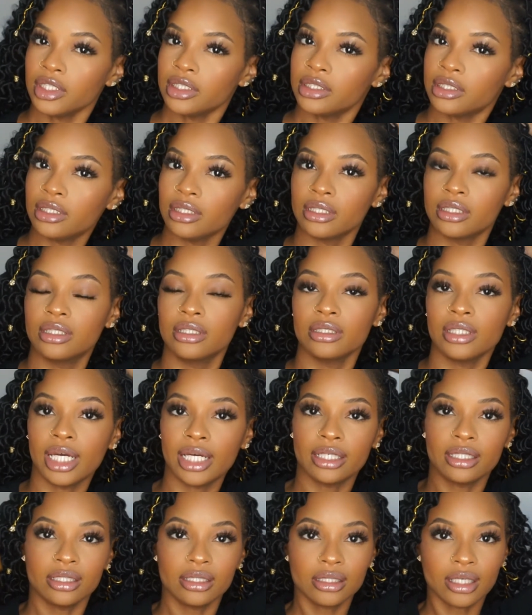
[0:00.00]
to
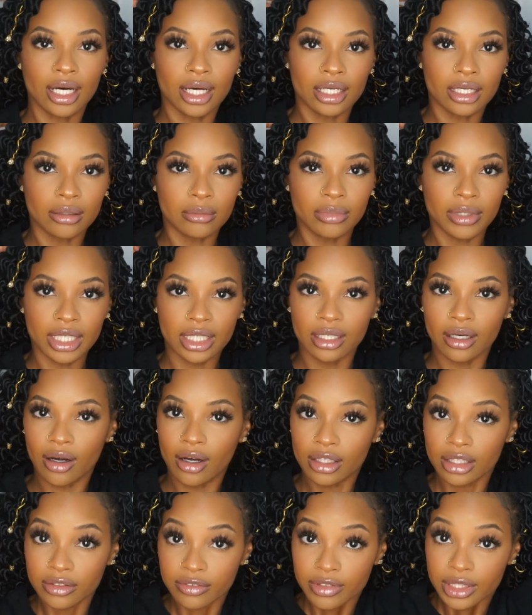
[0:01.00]
like kind of bring
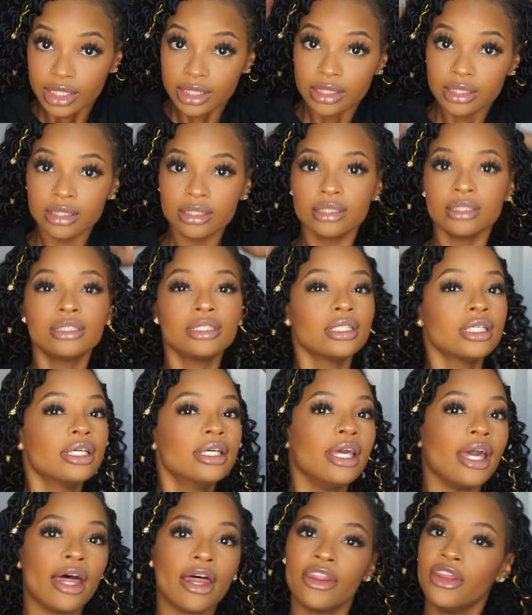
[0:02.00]
all of this
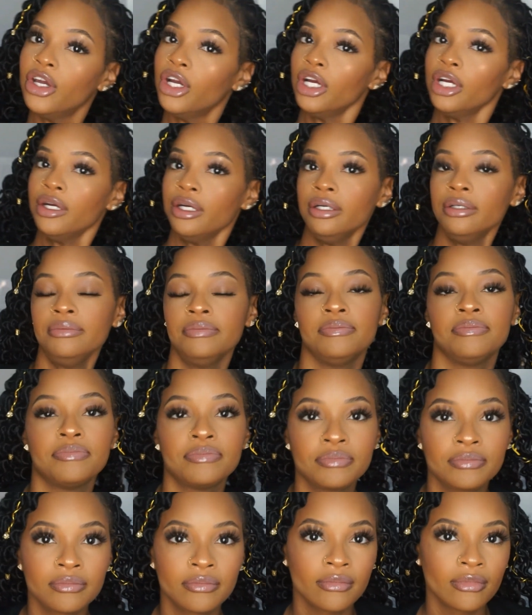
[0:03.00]
together.
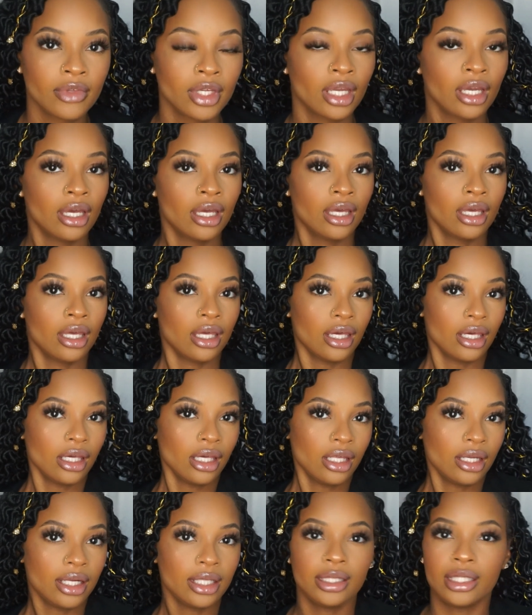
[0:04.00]

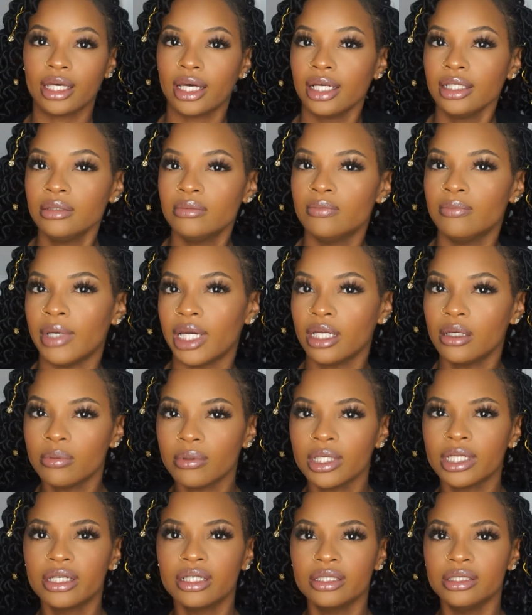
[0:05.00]
And I think I've made a
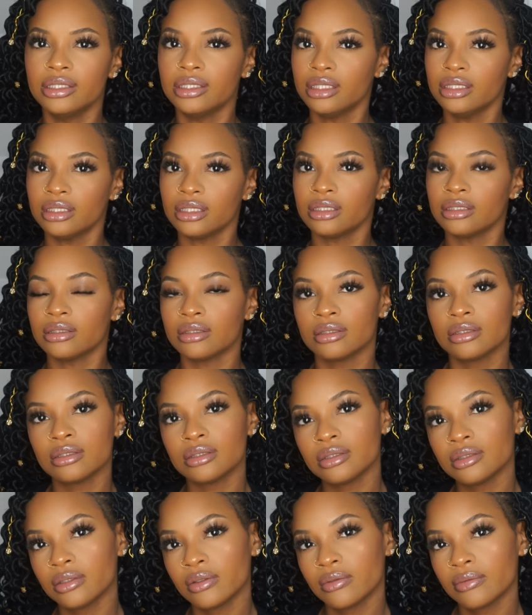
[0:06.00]
pretty good decision.
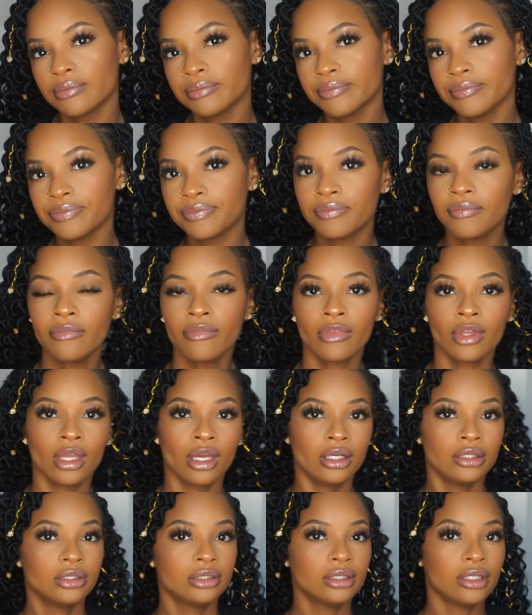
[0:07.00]

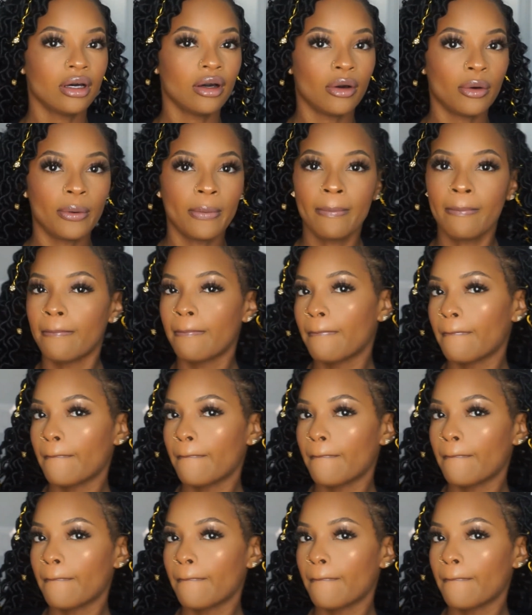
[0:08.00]
So